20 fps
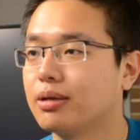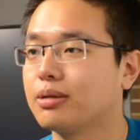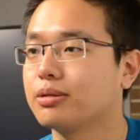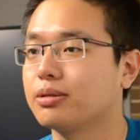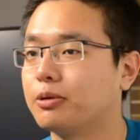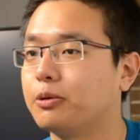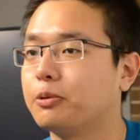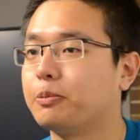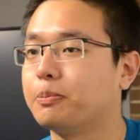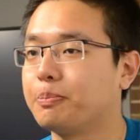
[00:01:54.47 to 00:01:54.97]

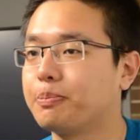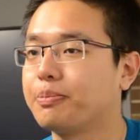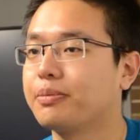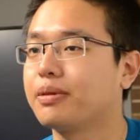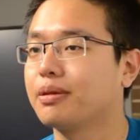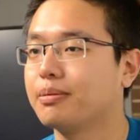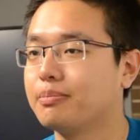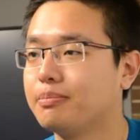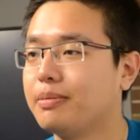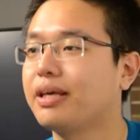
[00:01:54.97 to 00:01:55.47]
So
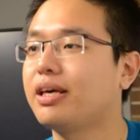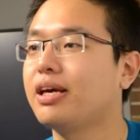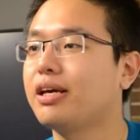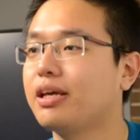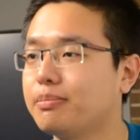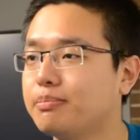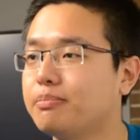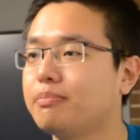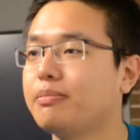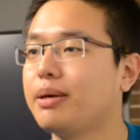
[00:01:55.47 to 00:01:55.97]

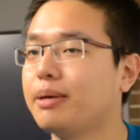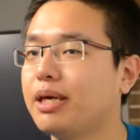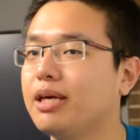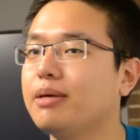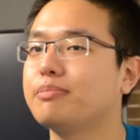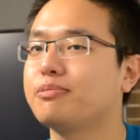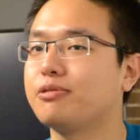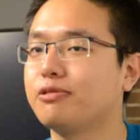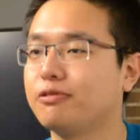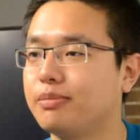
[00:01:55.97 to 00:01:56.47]
making
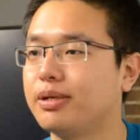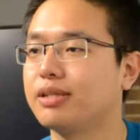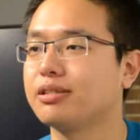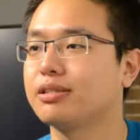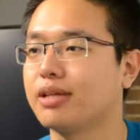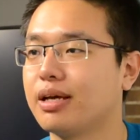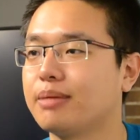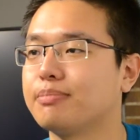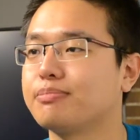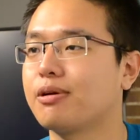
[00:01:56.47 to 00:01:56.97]
improvements
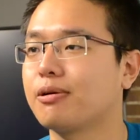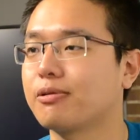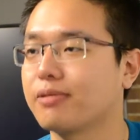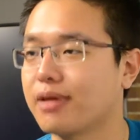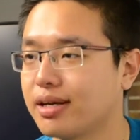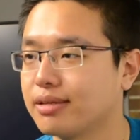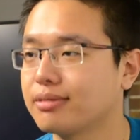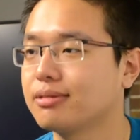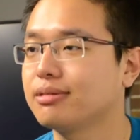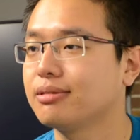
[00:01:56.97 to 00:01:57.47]
and
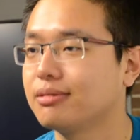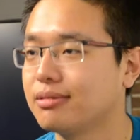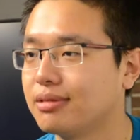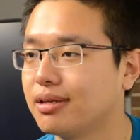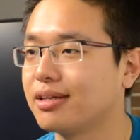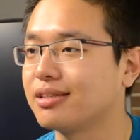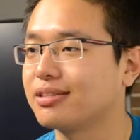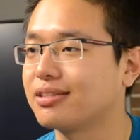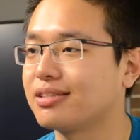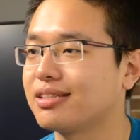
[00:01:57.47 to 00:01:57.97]
progress
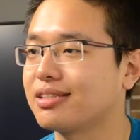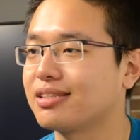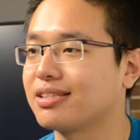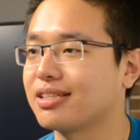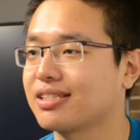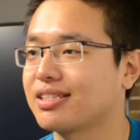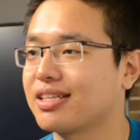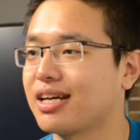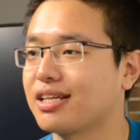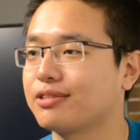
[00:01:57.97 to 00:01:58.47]
is the
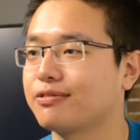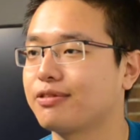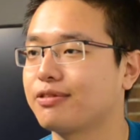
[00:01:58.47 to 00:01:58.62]
success for